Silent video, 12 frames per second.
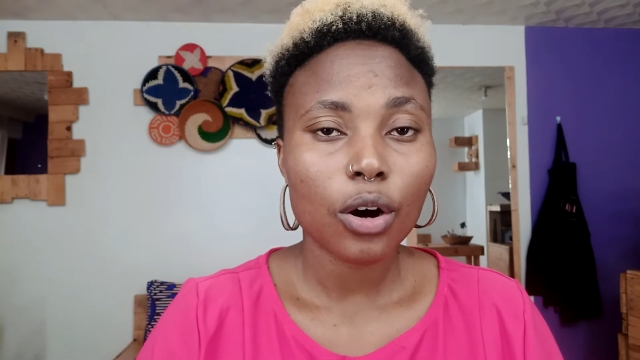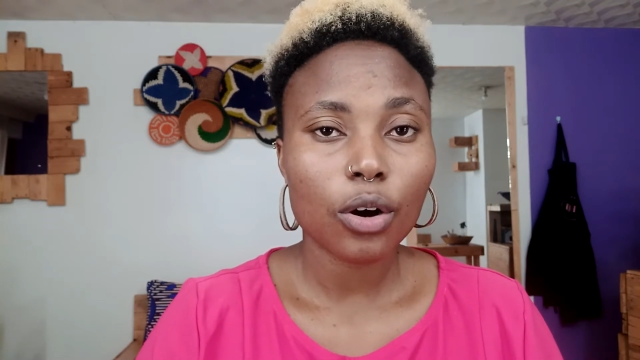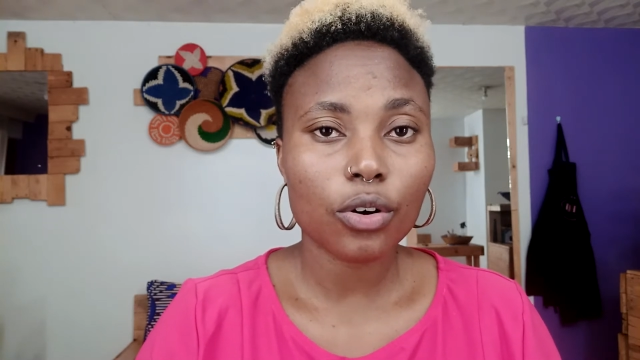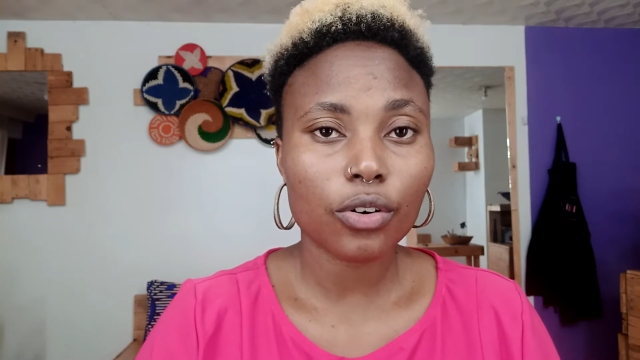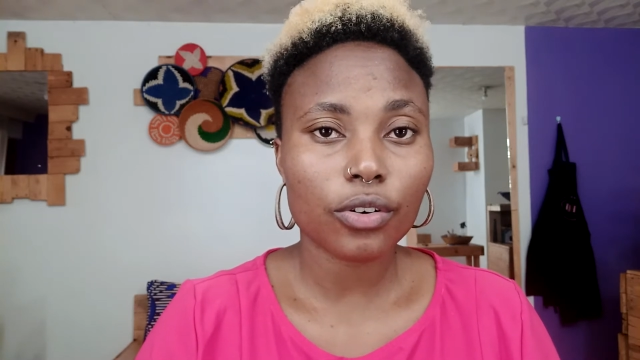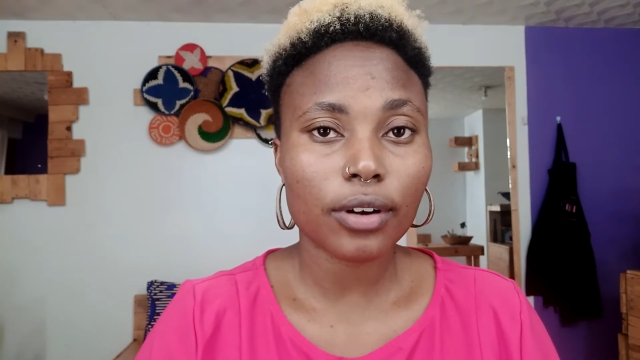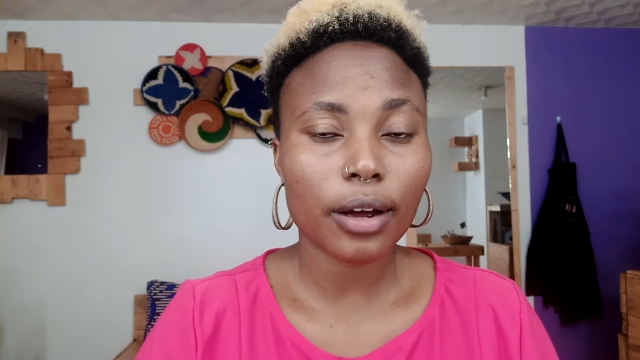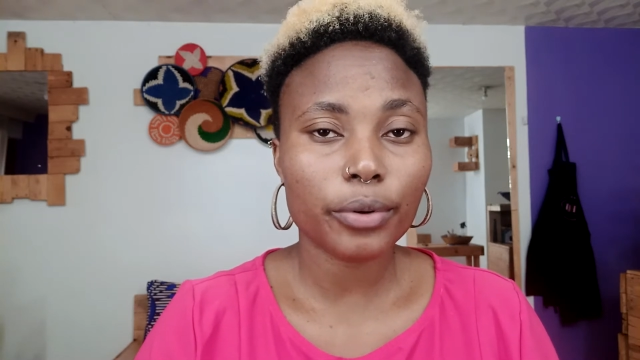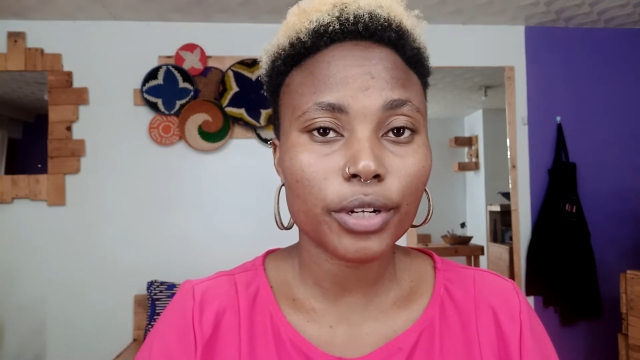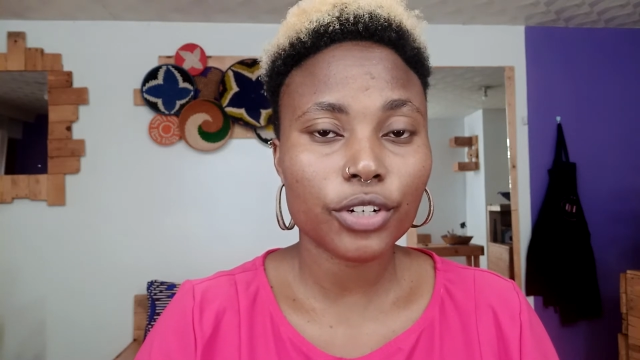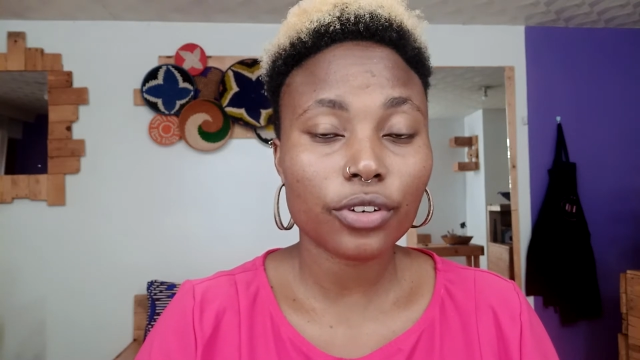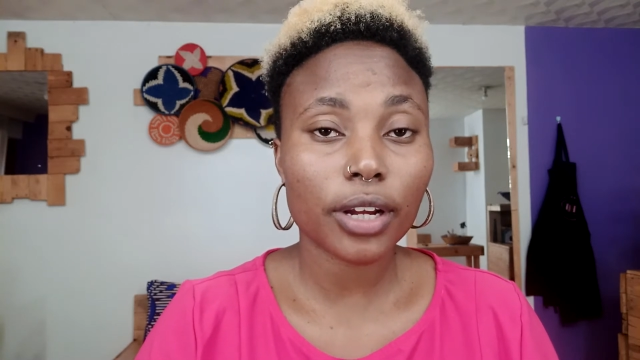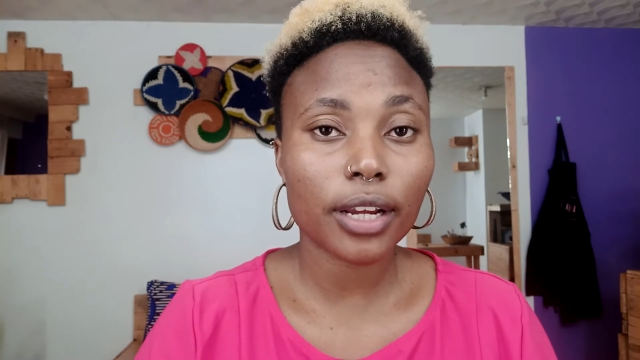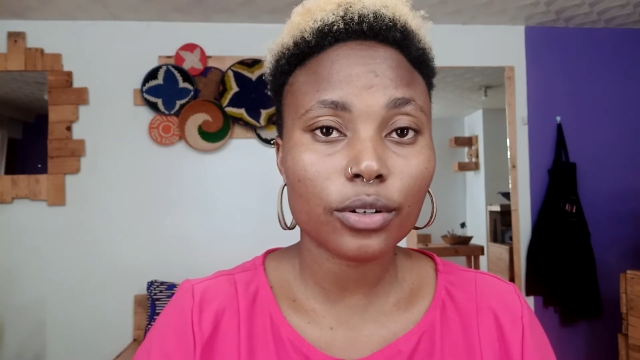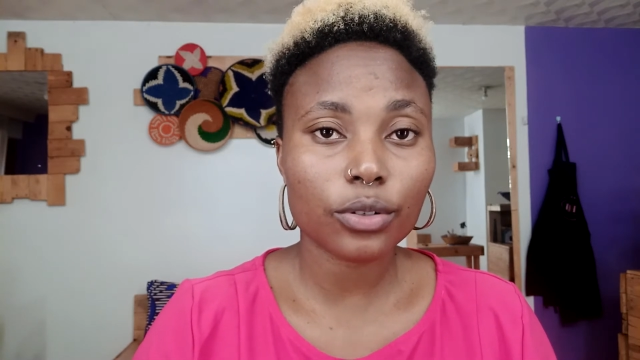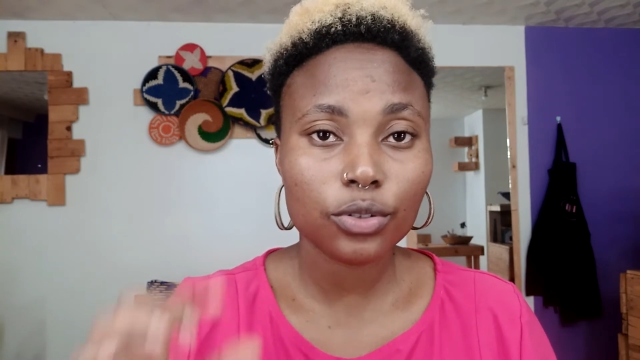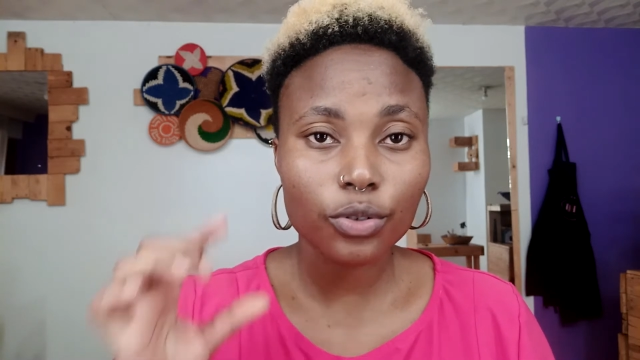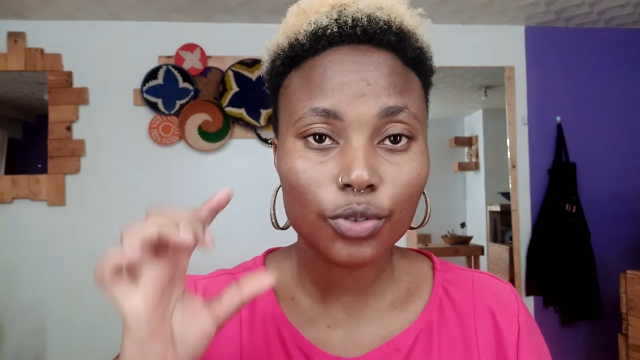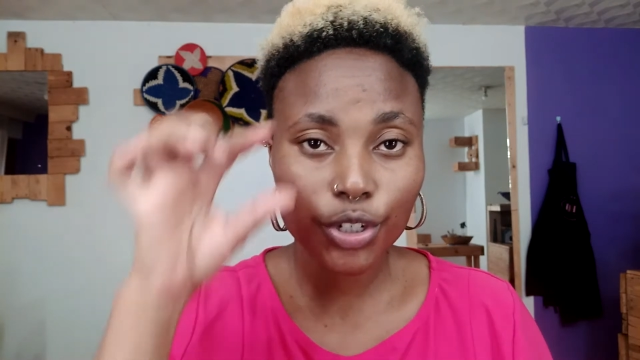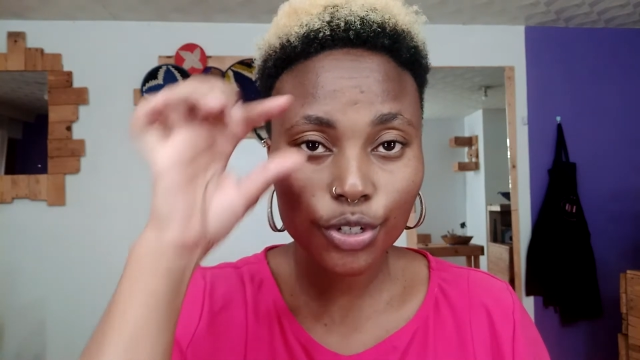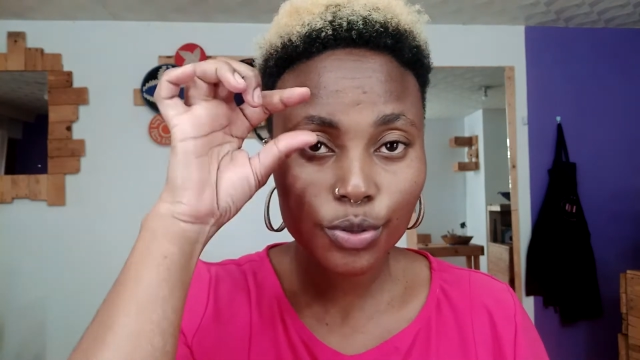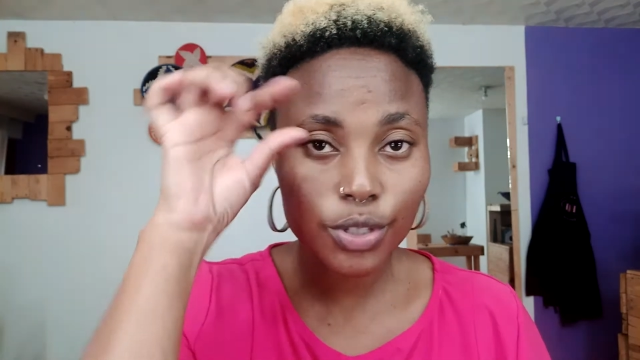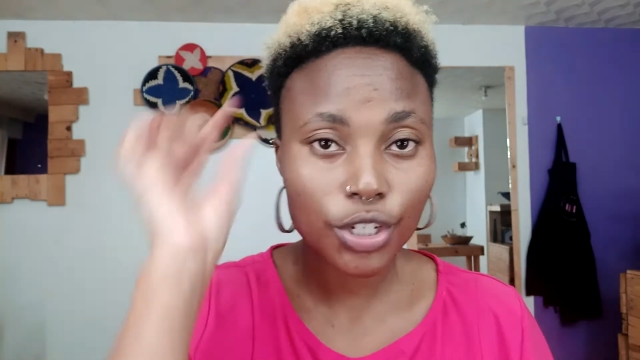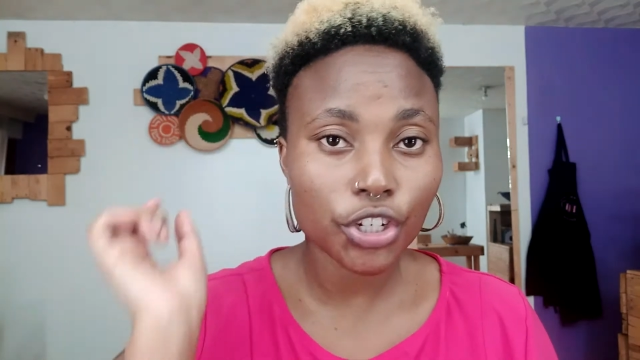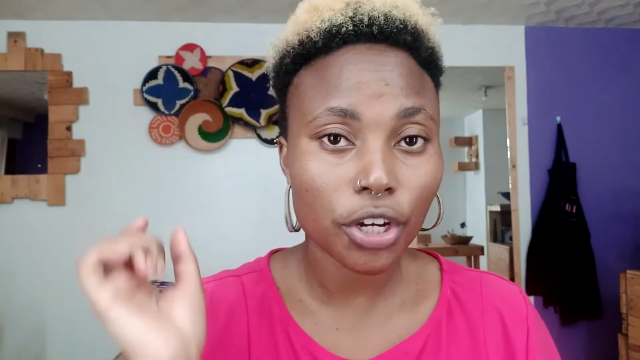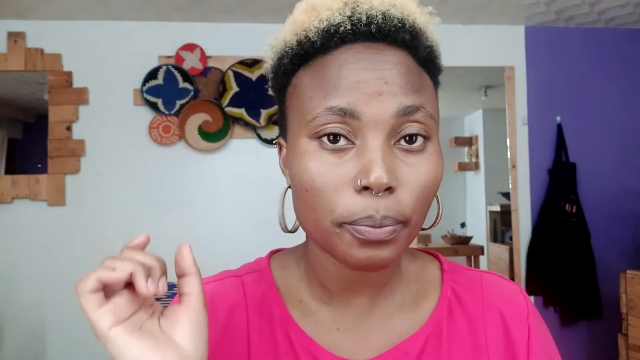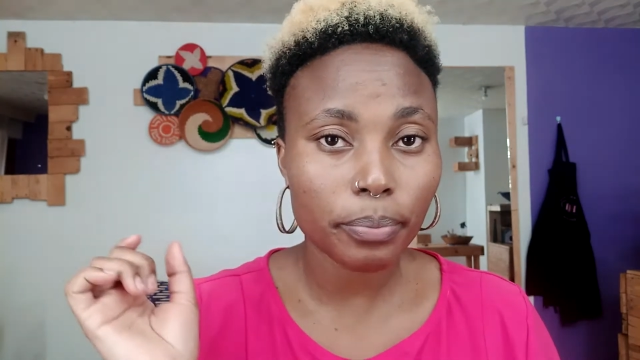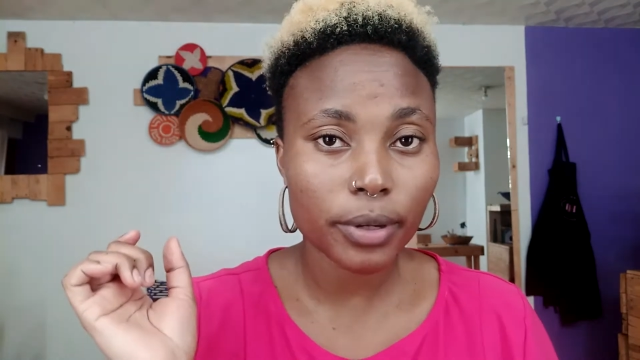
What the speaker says: or I will try and also reduce the shape